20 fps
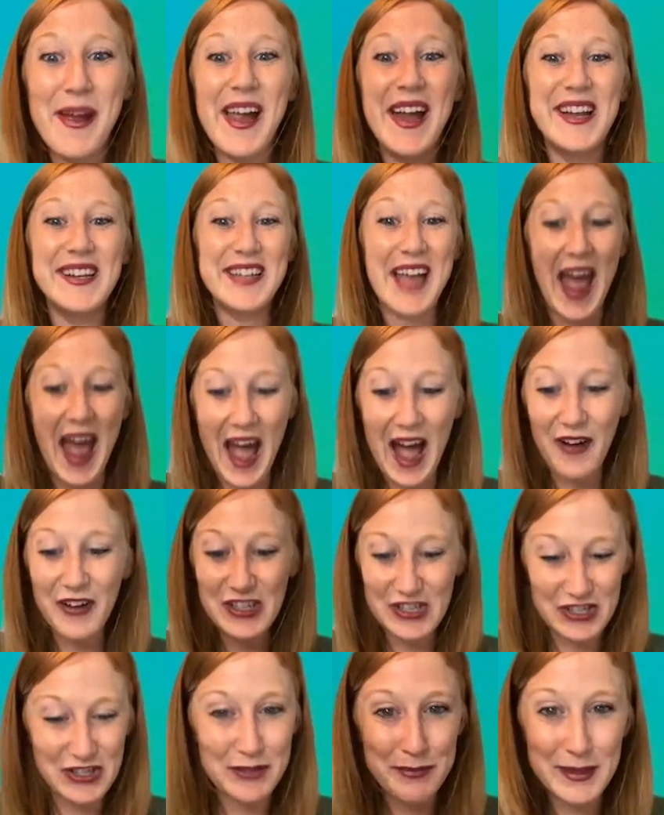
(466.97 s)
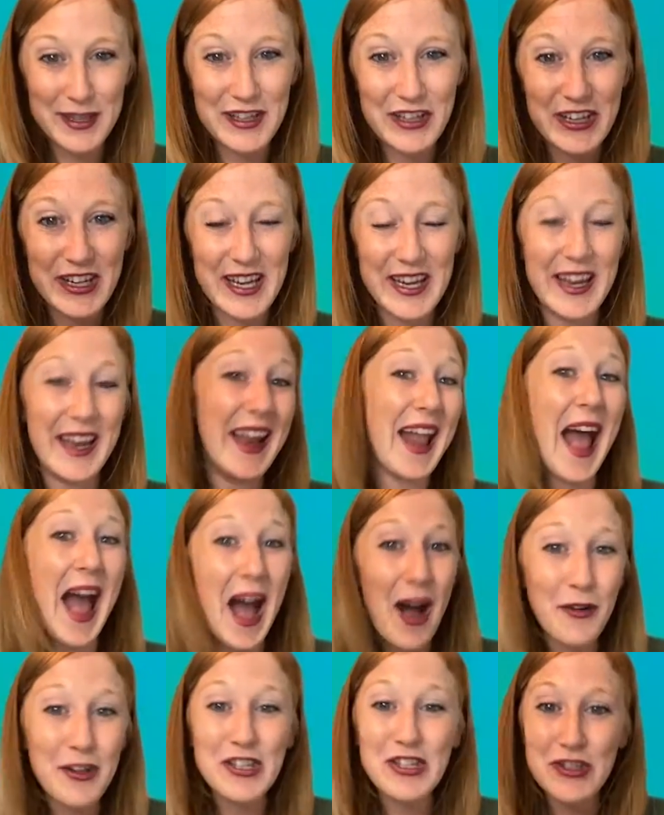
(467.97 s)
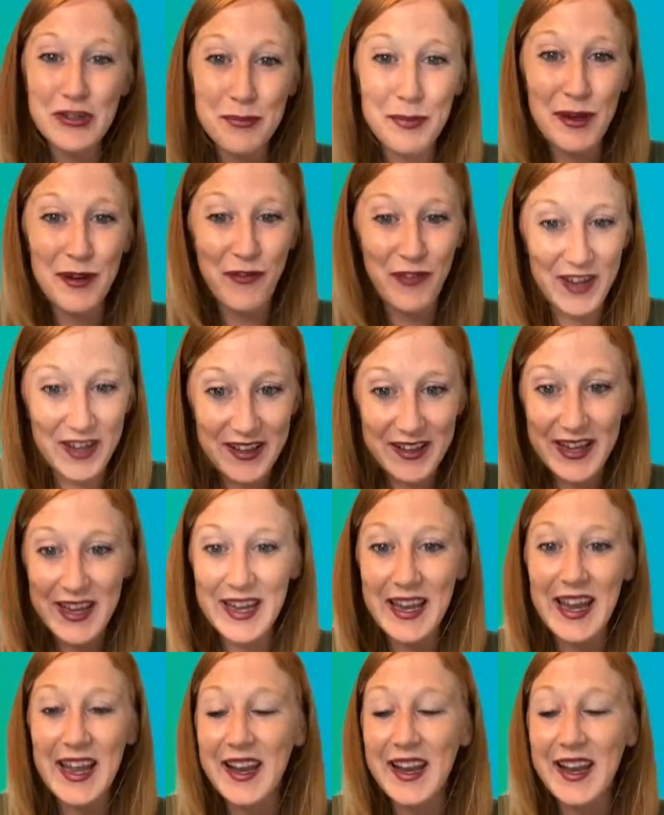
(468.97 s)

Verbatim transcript: and how it should be looking and how it should be feeling.